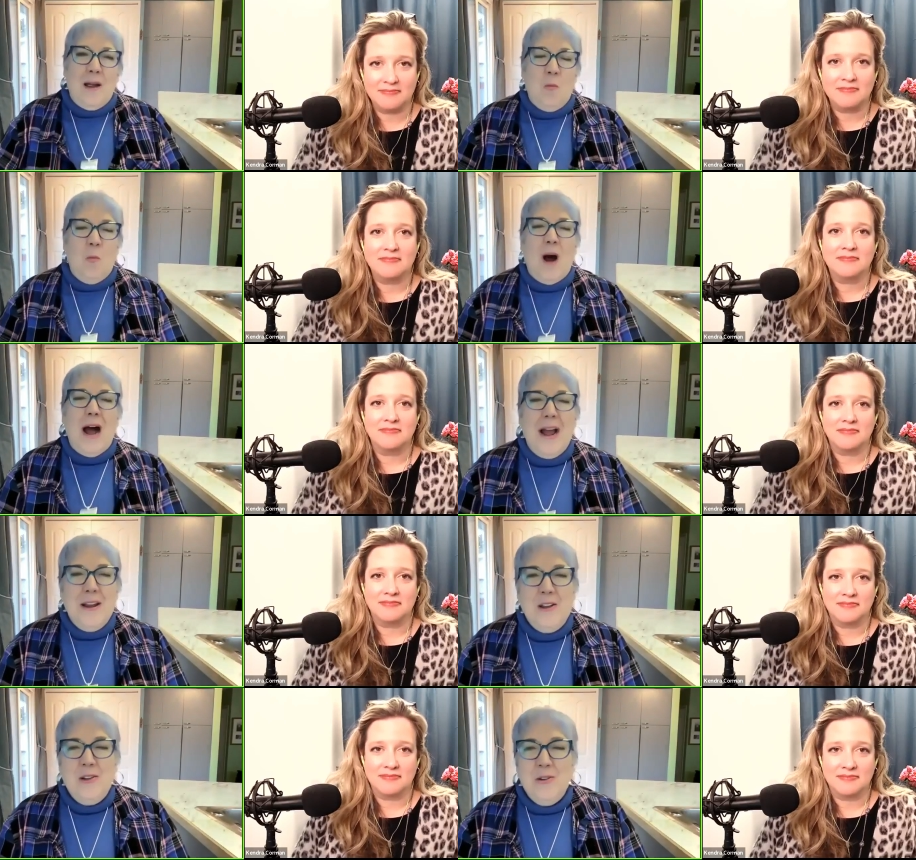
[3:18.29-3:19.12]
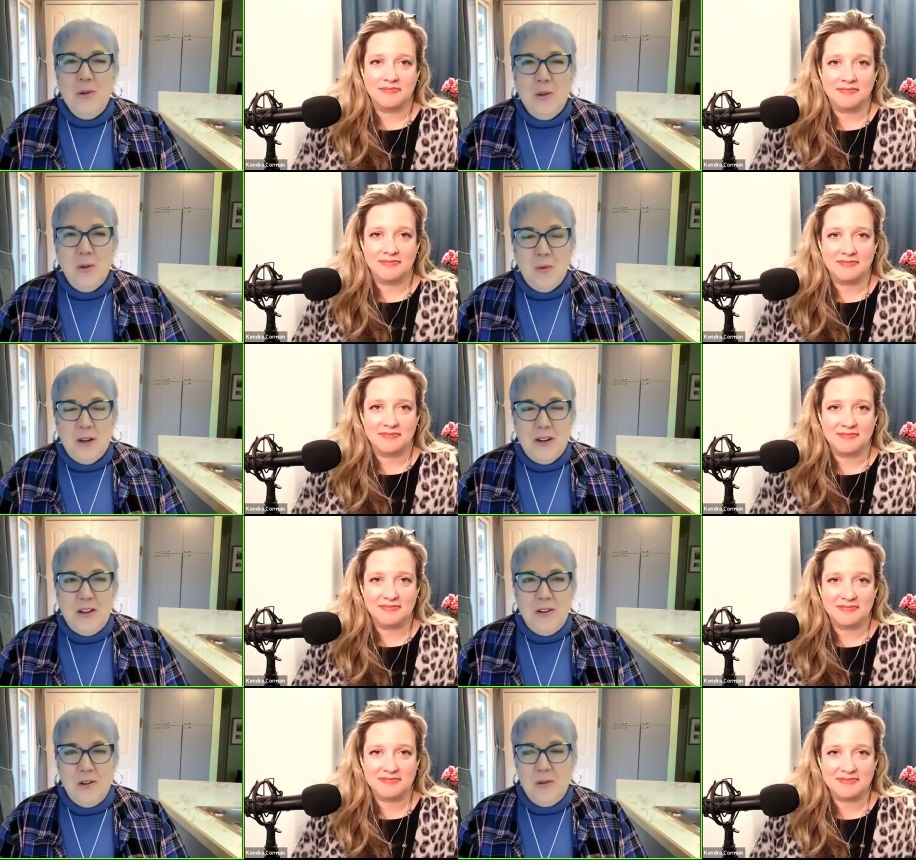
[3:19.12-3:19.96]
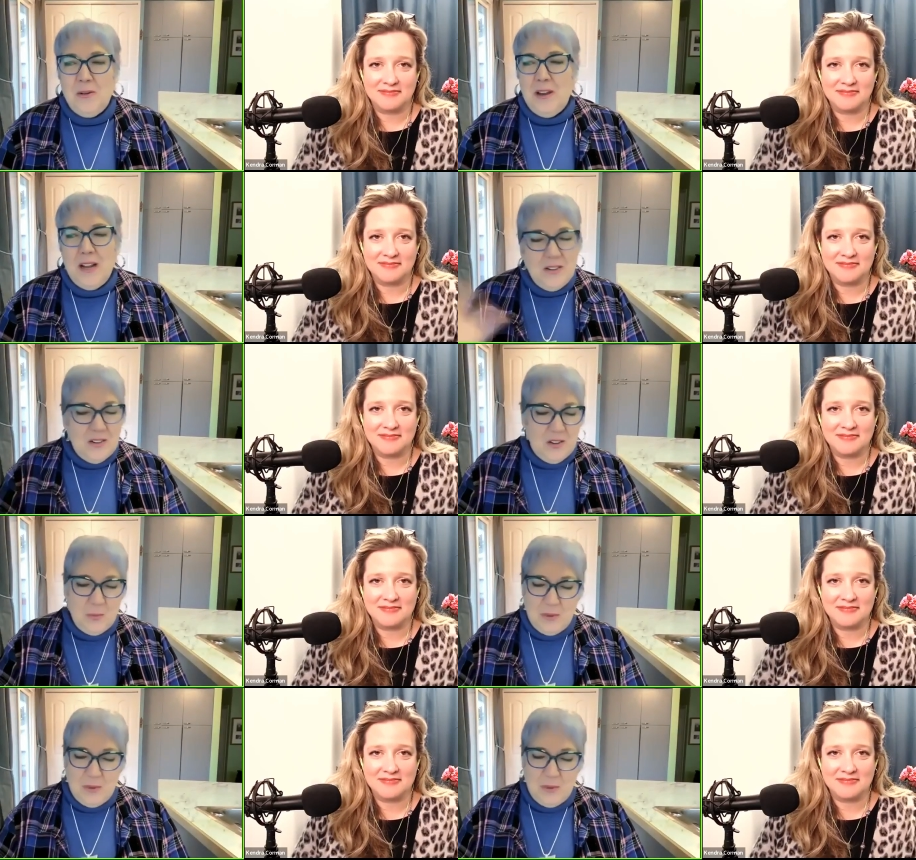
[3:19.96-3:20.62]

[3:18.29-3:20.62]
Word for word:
Speaker 1: Why do you do the work you do? And not just